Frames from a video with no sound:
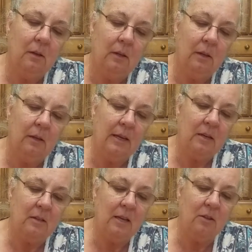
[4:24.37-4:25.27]
And like I
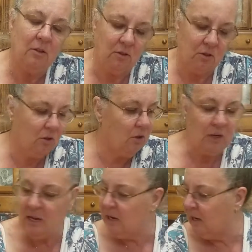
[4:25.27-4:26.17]
said, there's
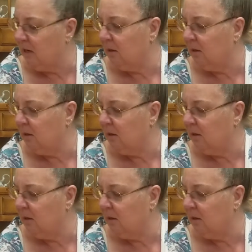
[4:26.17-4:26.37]
32